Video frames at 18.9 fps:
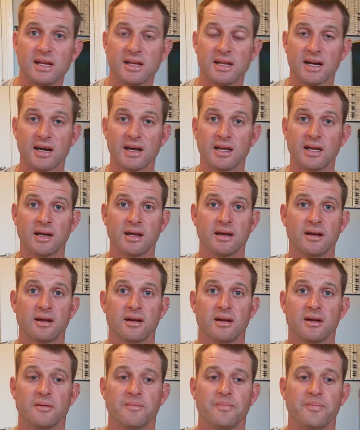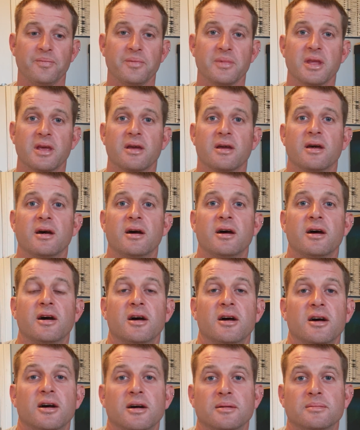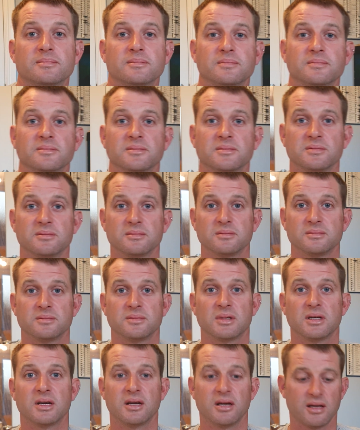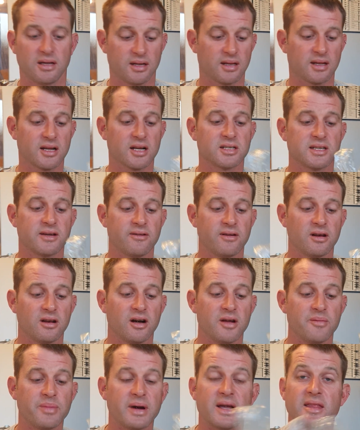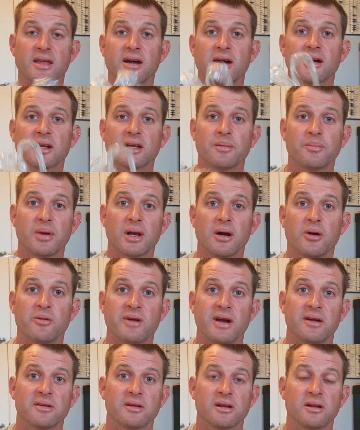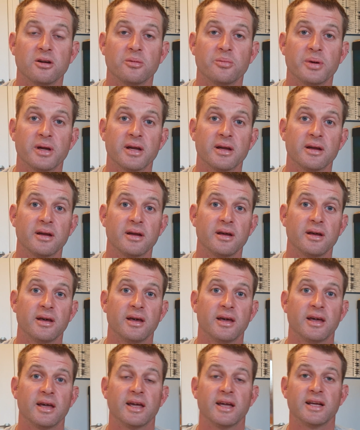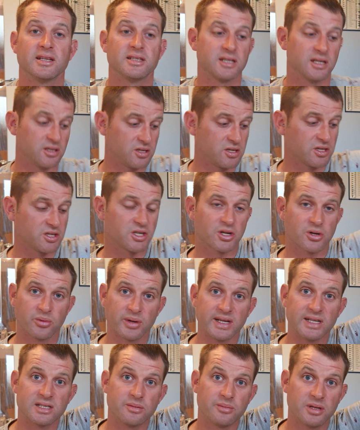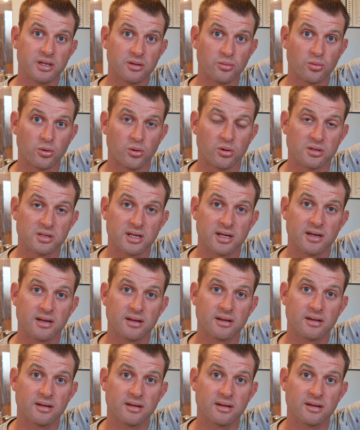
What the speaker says: day, and because they're a light bait, they are going to blow around a little bit, is just squeeze them in the water